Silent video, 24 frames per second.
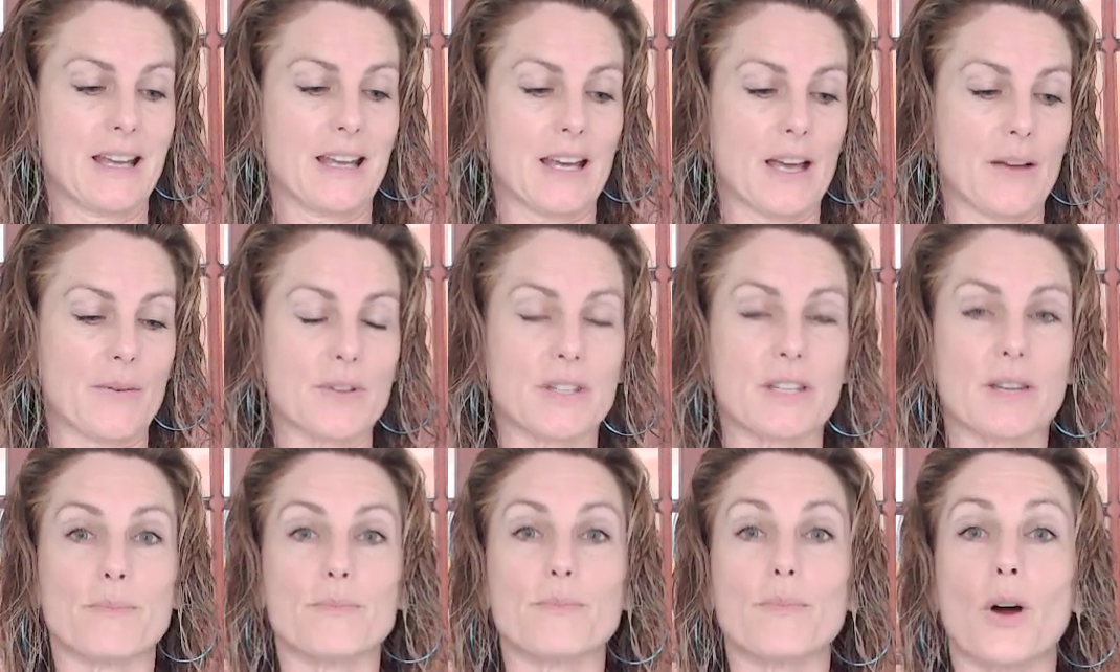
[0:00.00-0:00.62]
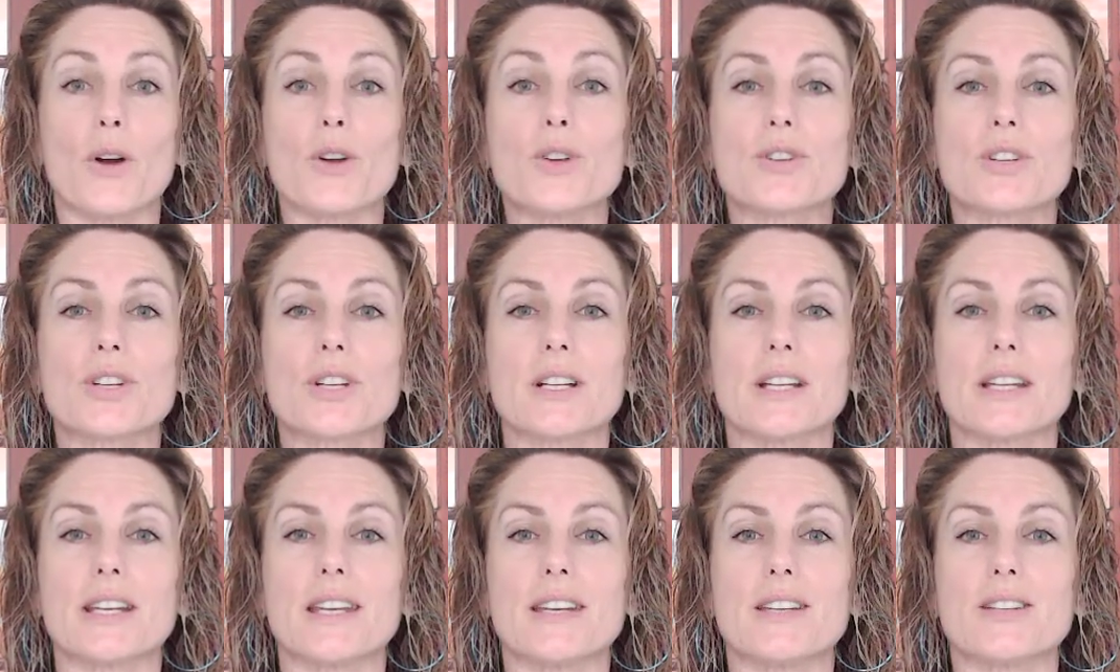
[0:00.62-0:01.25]
I was
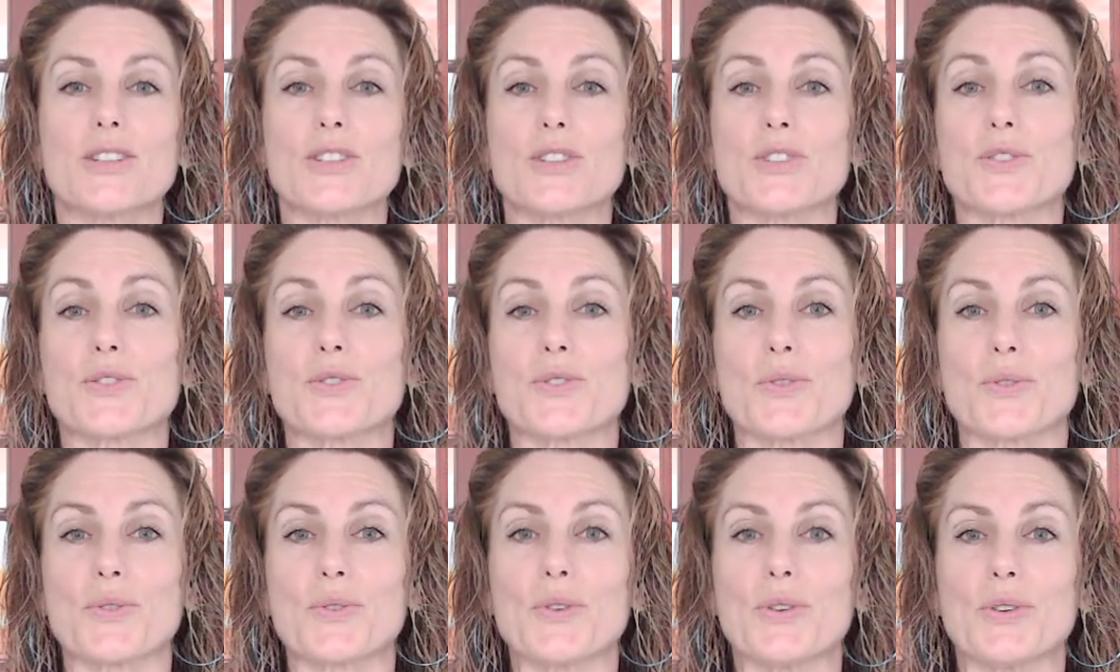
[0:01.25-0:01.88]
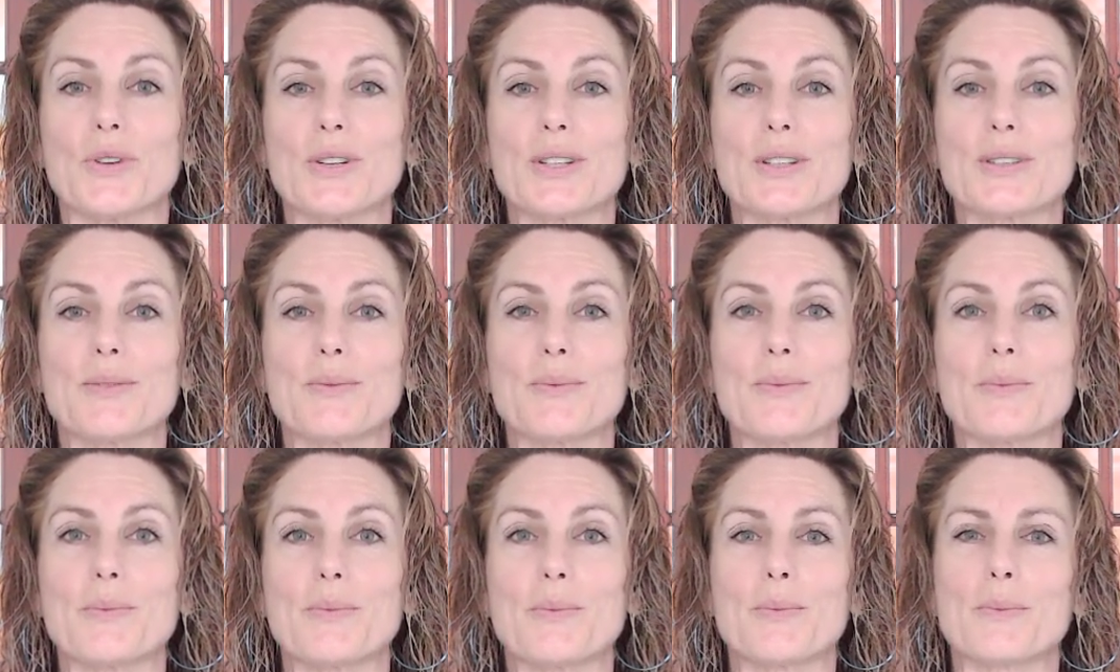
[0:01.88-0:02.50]
emotionally distraught,
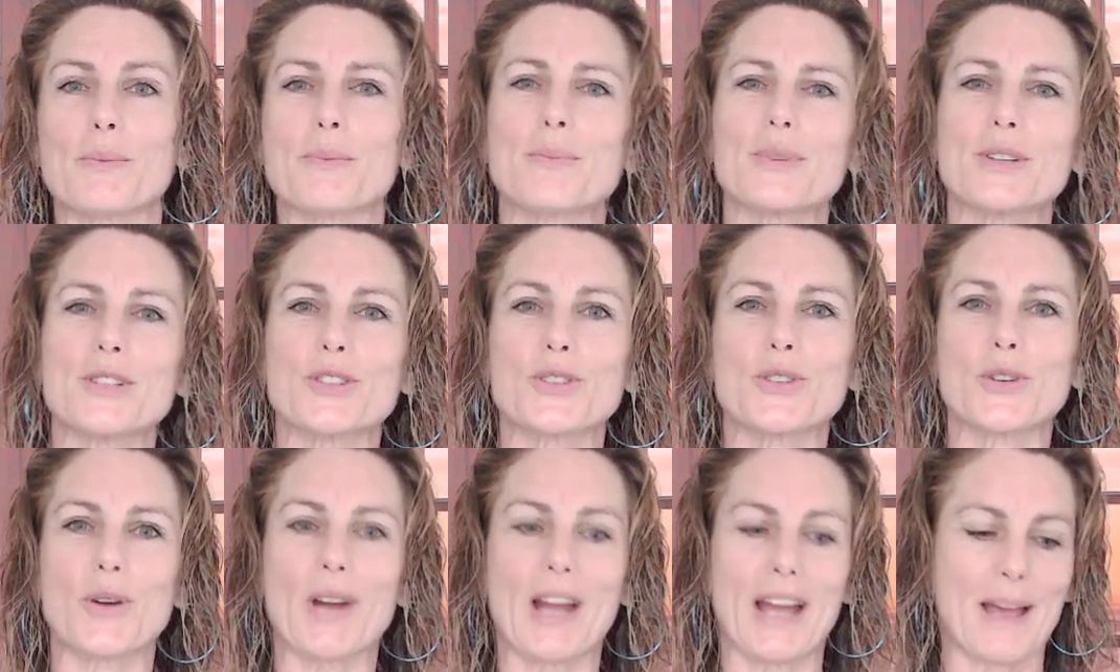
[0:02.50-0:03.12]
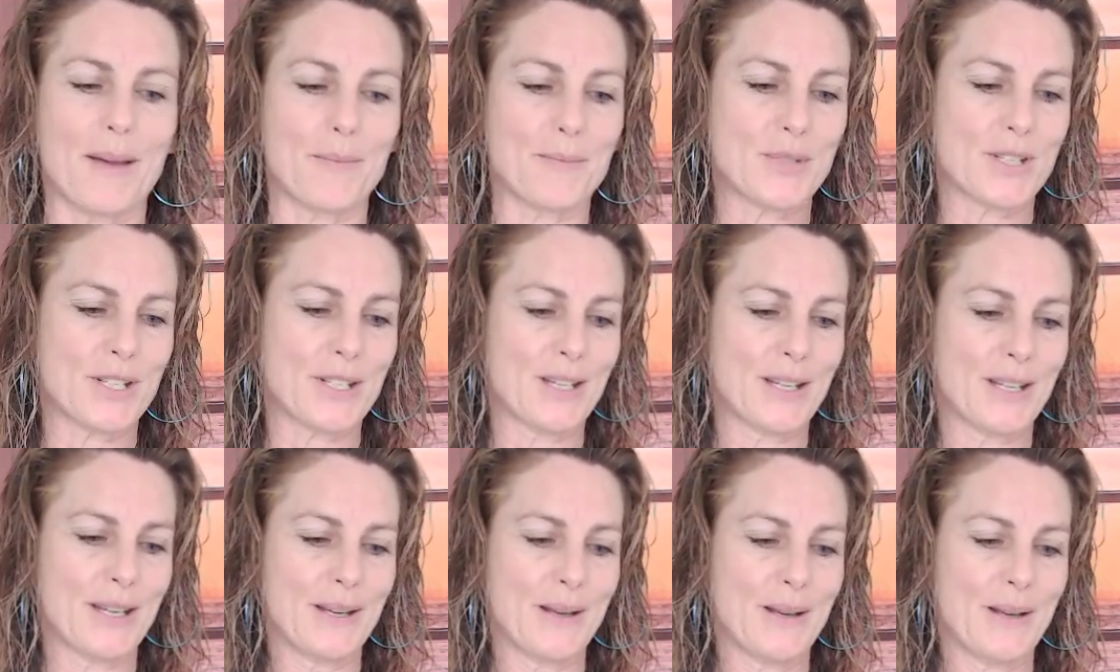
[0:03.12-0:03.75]
but trapped
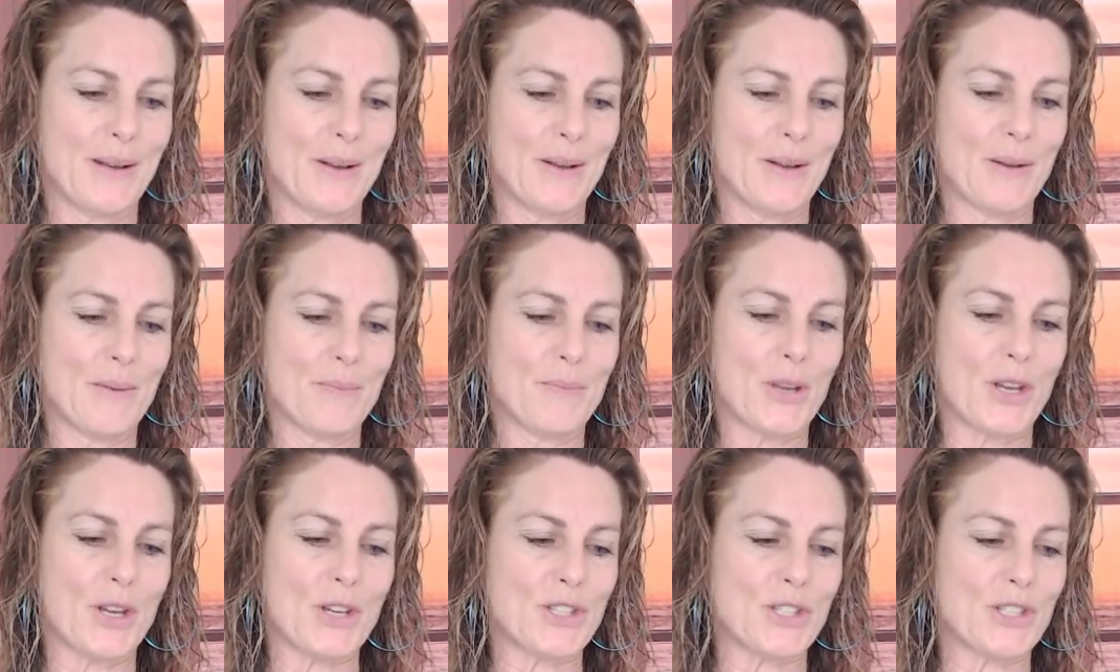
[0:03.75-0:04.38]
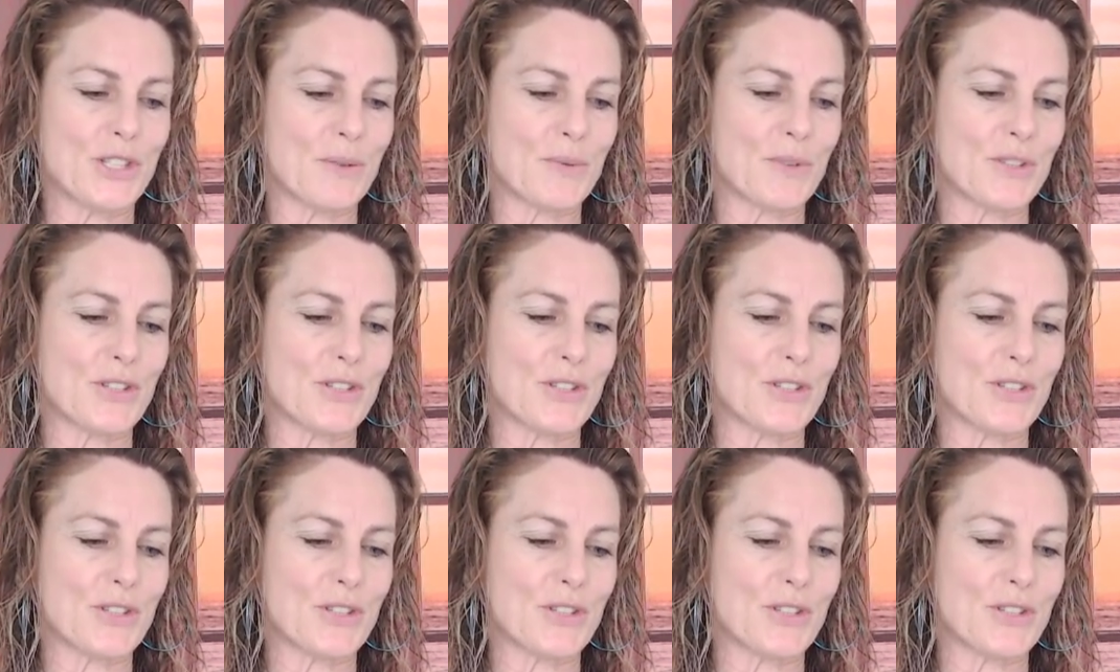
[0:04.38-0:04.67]
because there